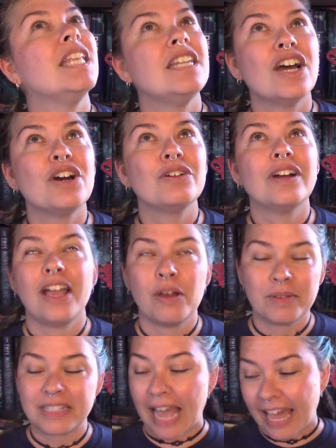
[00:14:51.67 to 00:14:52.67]
No, I
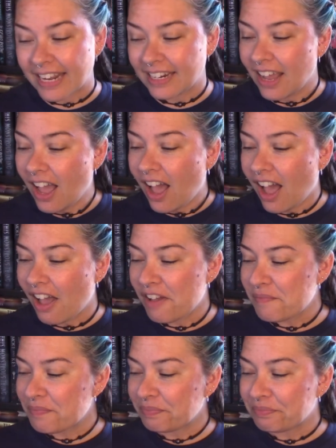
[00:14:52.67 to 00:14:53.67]
almost had it.
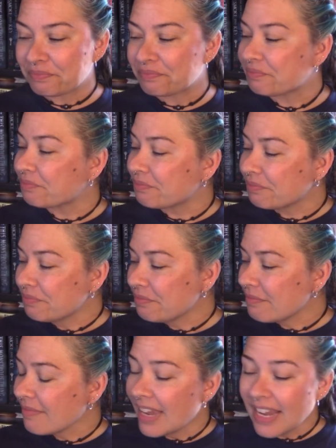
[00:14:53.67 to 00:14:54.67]
Um,
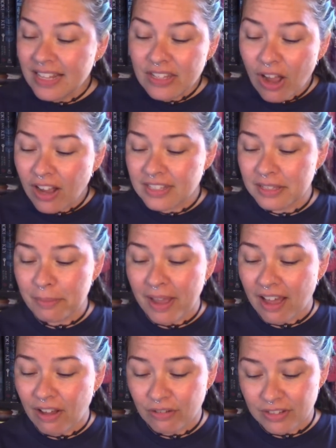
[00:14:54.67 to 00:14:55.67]
it talks
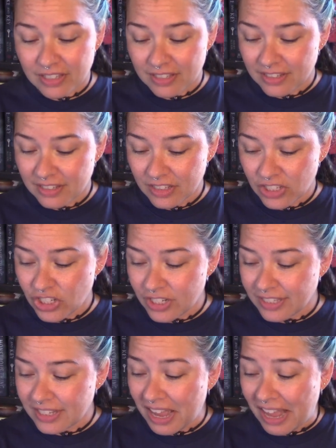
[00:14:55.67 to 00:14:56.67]
about
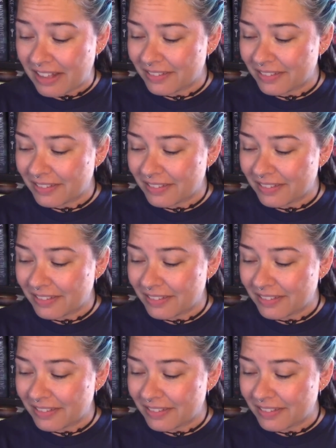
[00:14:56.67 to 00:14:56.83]
just